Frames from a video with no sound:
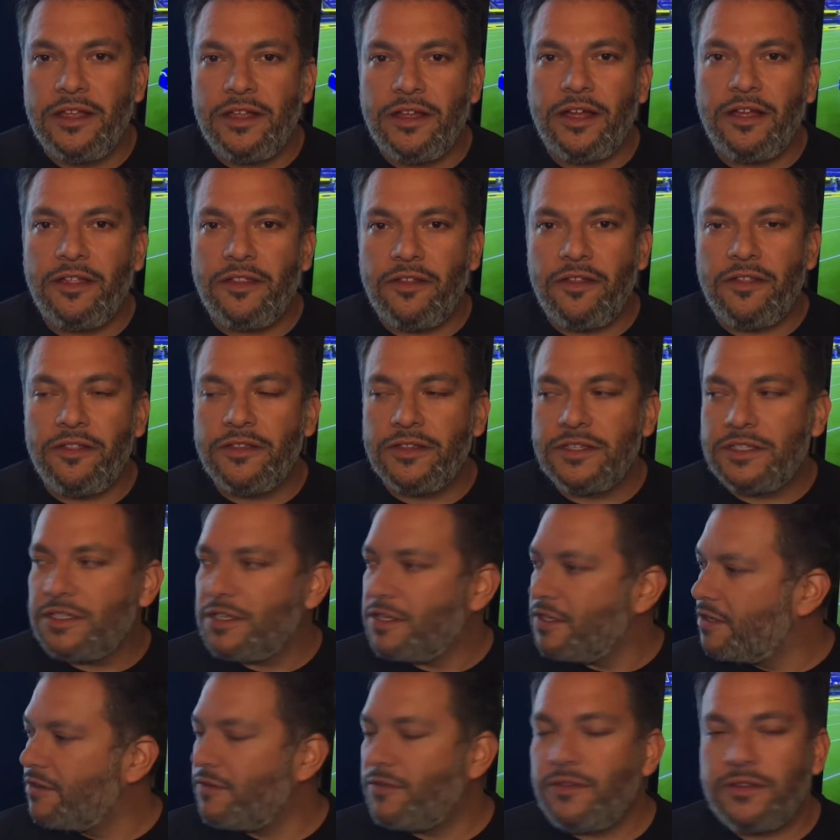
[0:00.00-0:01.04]
on all those
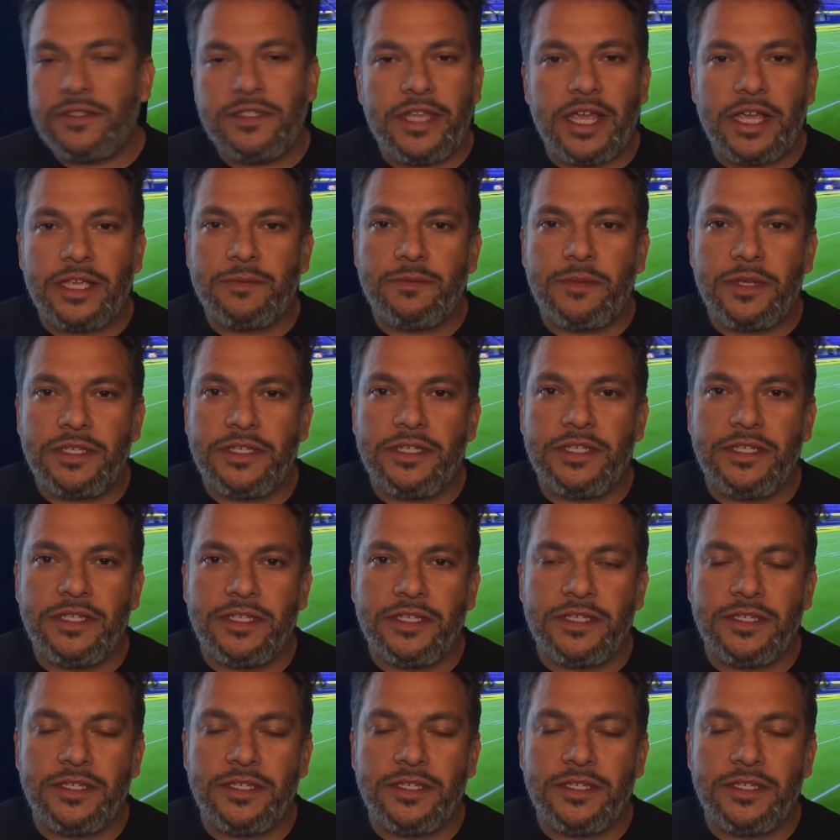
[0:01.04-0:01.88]
text messages.